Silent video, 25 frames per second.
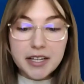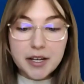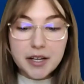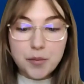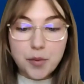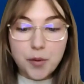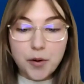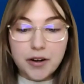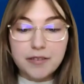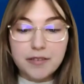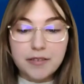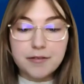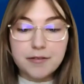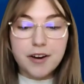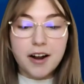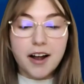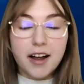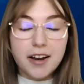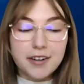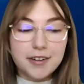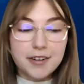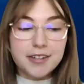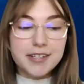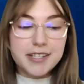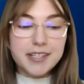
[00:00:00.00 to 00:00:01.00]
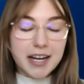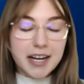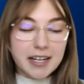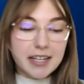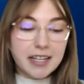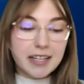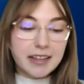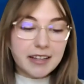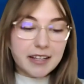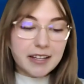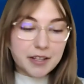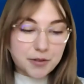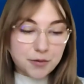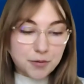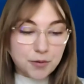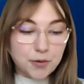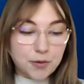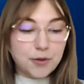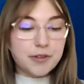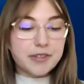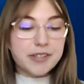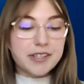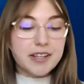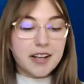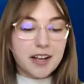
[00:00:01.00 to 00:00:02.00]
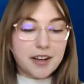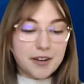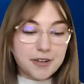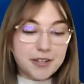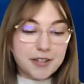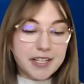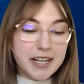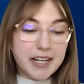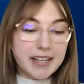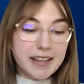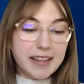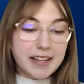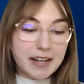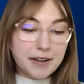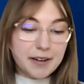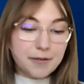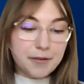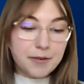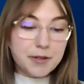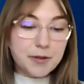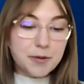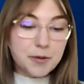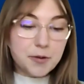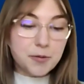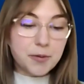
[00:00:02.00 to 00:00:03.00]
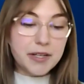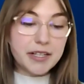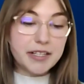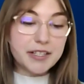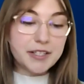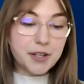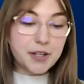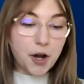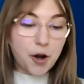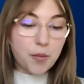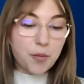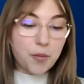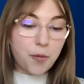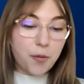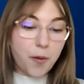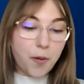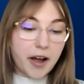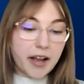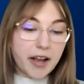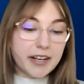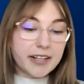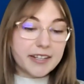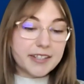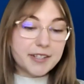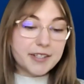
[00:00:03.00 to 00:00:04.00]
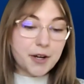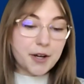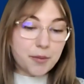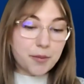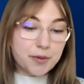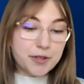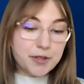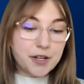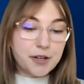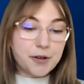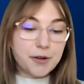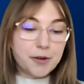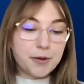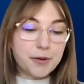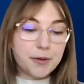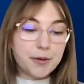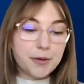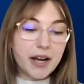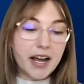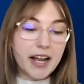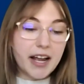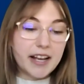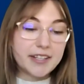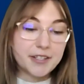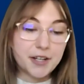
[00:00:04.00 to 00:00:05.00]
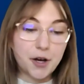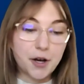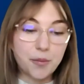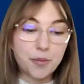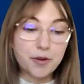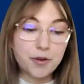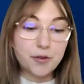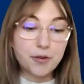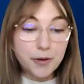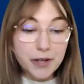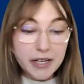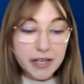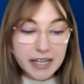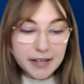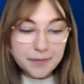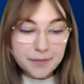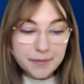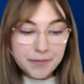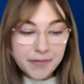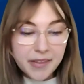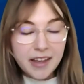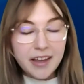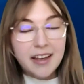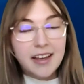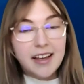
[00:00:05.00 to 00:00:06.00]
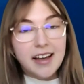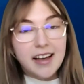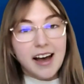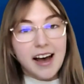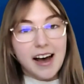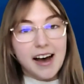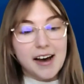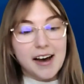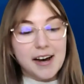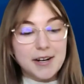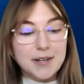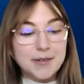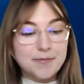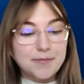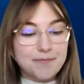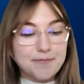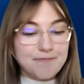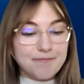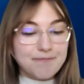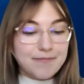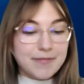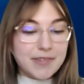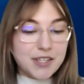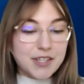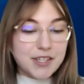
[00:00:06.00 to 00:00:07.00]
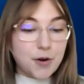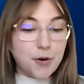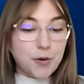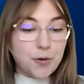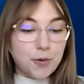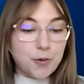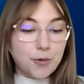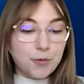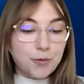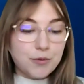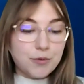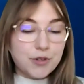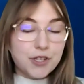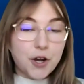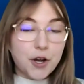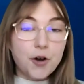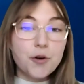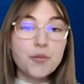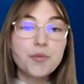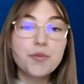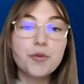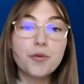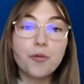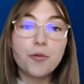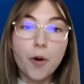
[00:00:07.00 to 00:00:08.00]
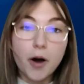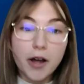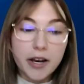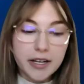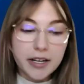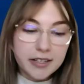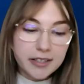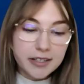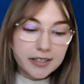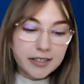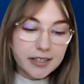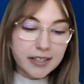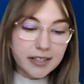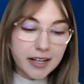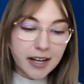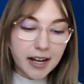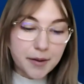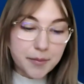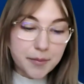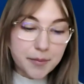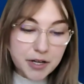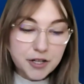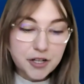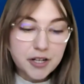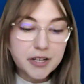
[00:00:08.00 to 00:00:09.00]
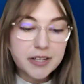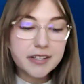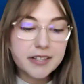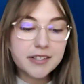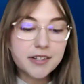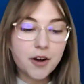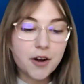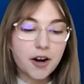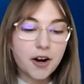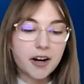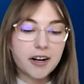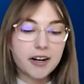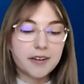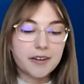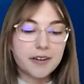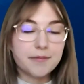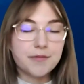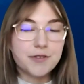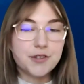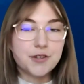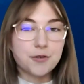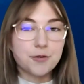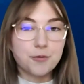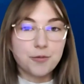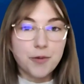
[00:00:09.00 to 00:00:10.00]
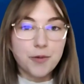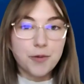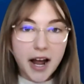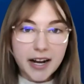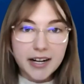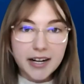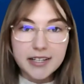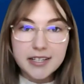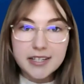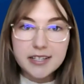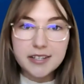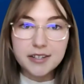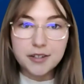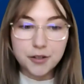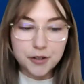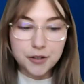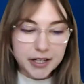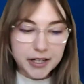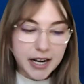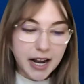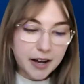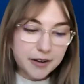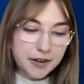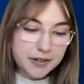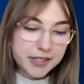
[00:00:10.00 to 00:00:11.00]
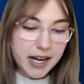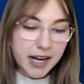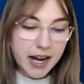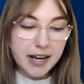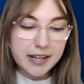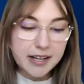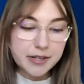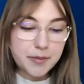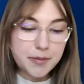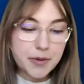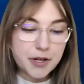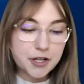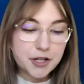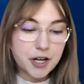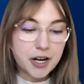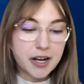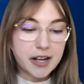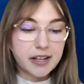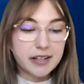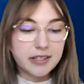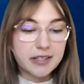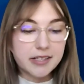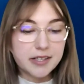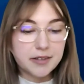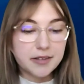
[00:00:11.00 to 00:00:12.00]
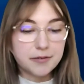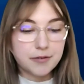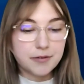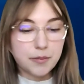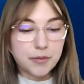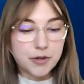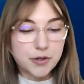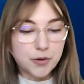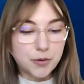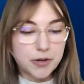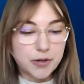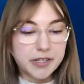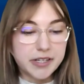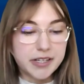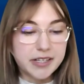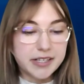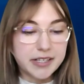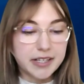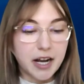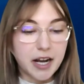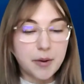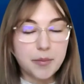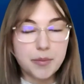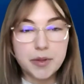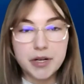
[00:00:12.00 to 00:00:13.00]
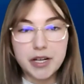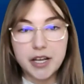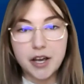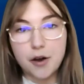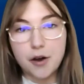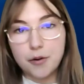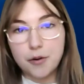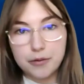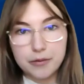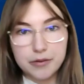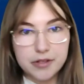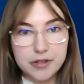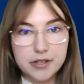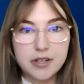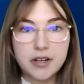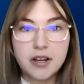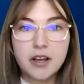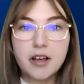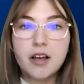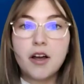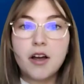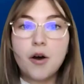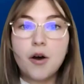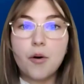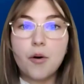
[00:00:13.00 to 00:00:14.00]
really important for understanding these rules, understanding the difference between scope 1, scope 2, and scope 3. So scope 1 emissions are direct greenhouse gas emissions from sources a company owns